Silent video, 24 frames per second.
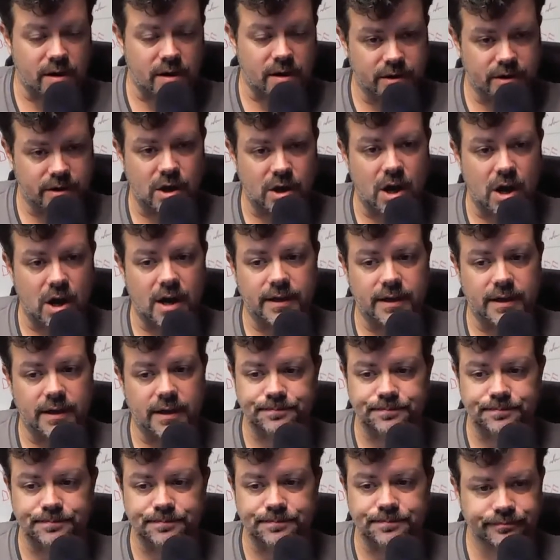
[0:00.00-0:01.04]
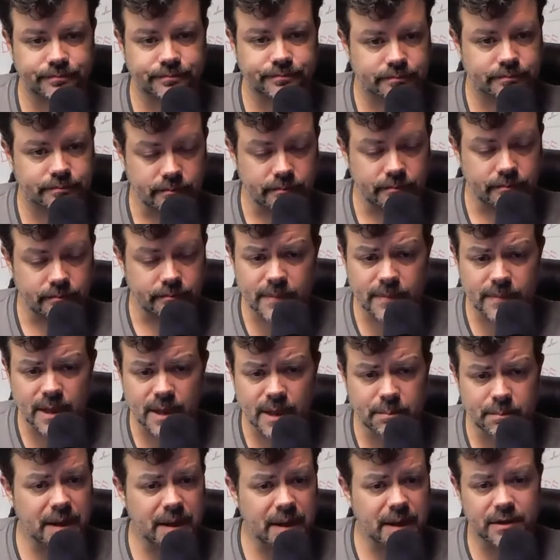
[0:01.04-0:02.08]
dogs,
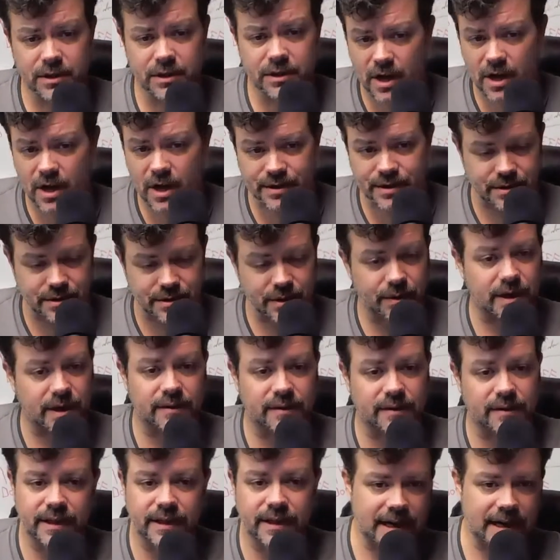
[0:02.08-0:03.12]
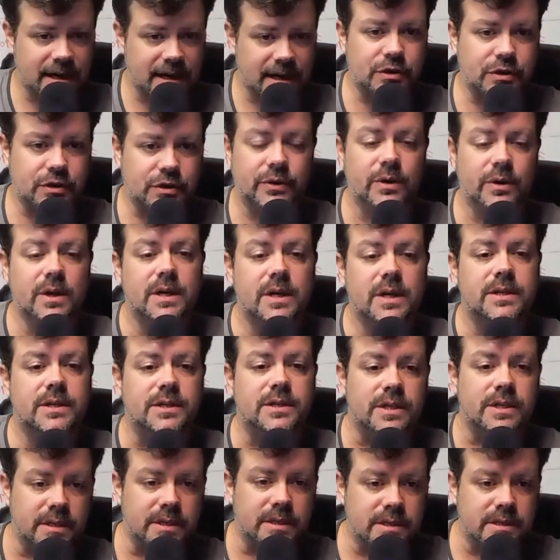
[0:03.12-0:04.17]
play with the dogs, do whatever they got to do
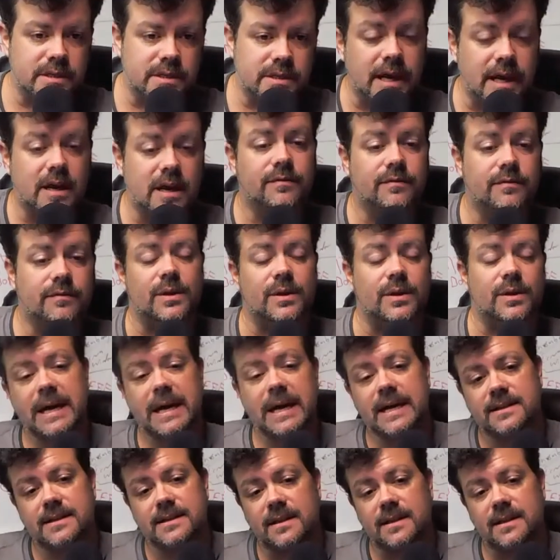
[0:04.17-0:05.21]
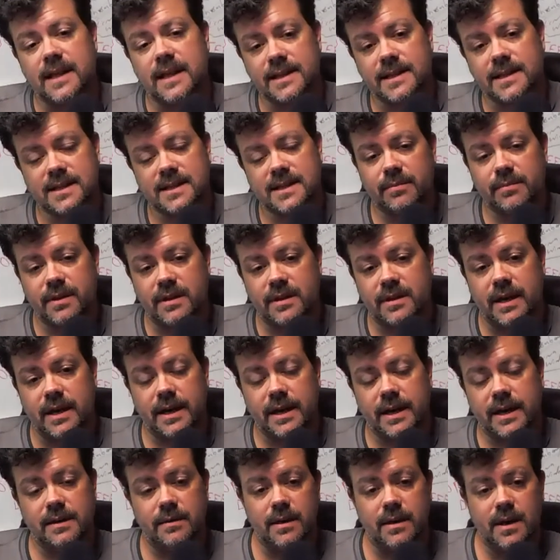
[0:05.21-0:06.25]
to care for the pets. And that's something that
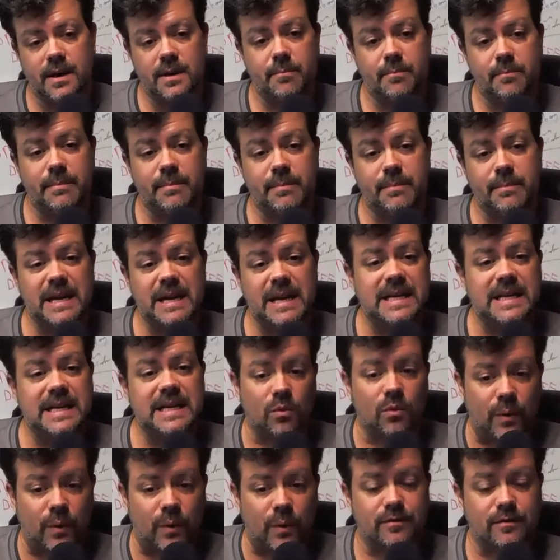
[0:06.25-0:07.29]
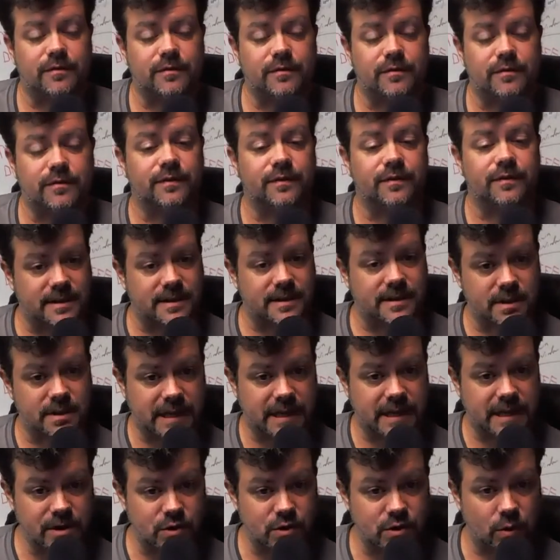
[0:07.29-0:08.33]
can be done on a rather flexible
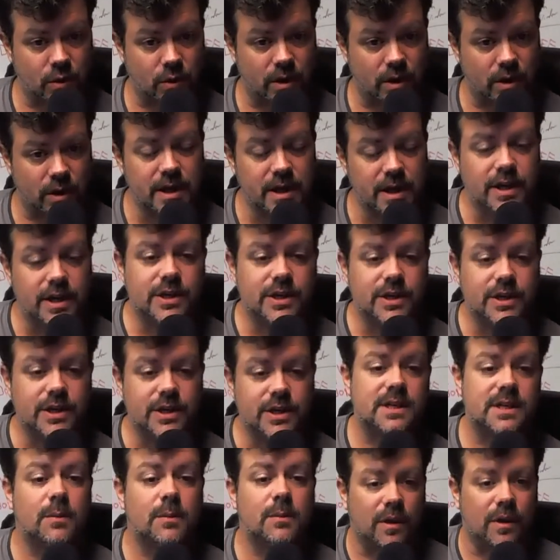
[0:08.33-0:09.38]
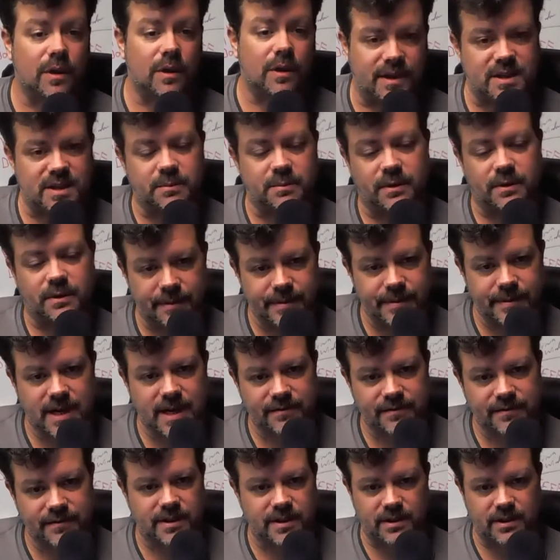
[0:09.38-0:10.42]
schedule, somewhat flexible. I mean,
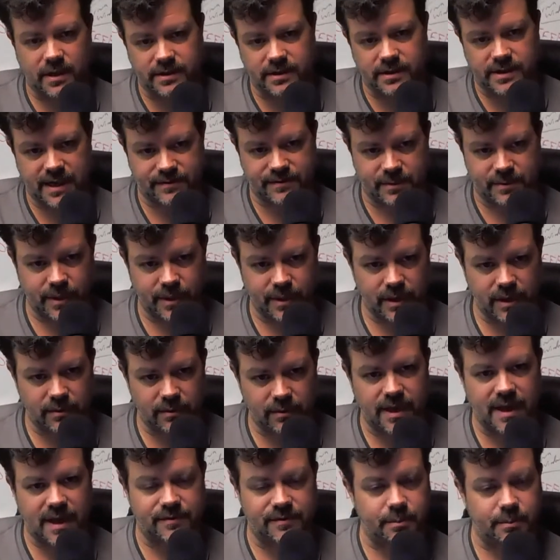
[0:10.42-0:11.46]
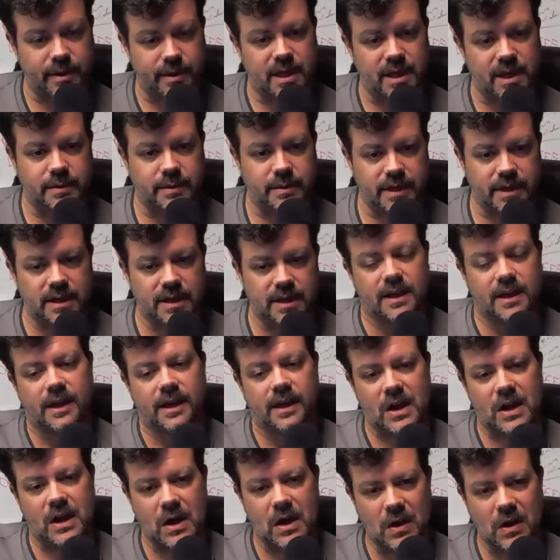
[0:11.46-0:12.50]
obviously dogs have to pee when they have to pee, but
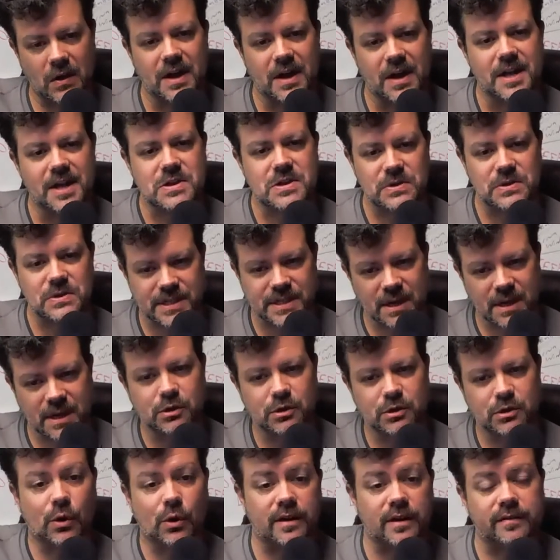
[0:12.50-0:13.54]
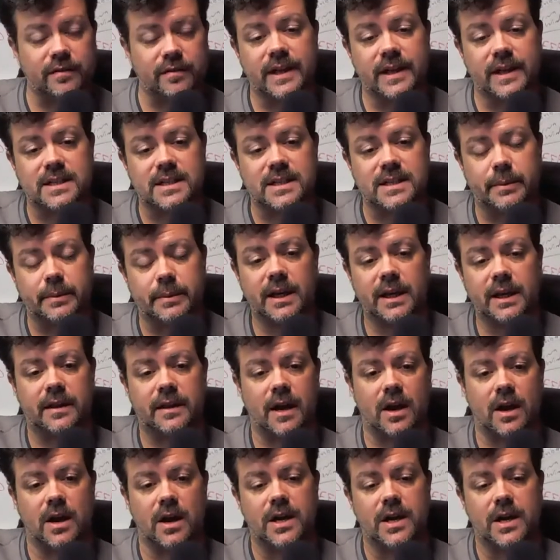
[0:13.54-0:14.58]
you know, there's some degree of flexibility
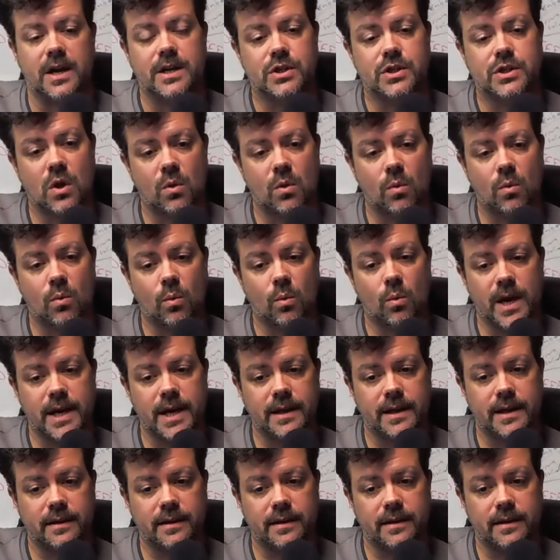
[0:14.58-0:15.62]
there. So what,